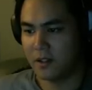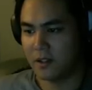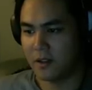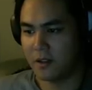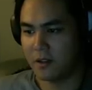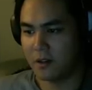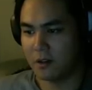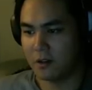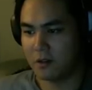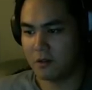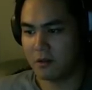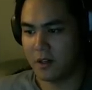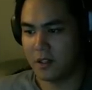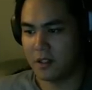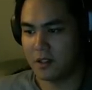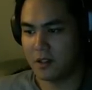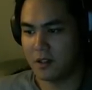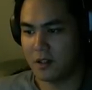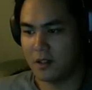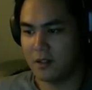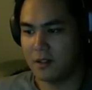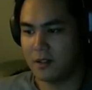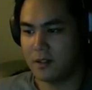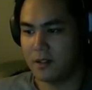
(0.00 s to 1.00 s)
the third
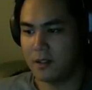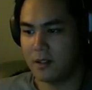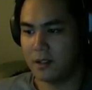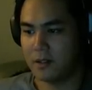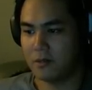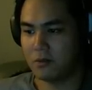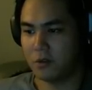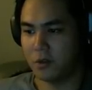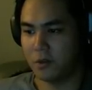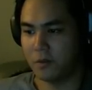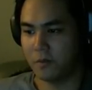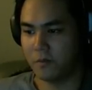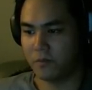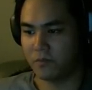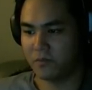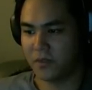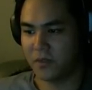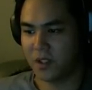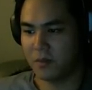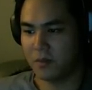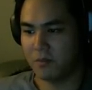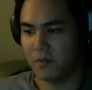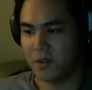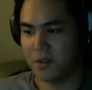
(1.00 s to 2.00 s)
treasure is in this room,
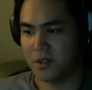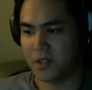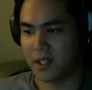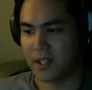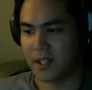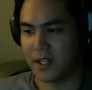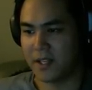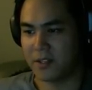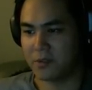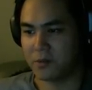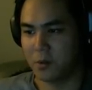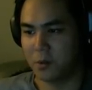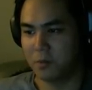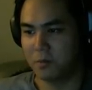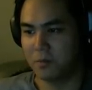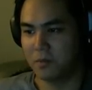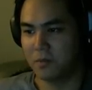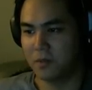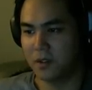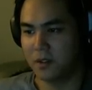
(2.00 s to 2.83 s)
the music classroom.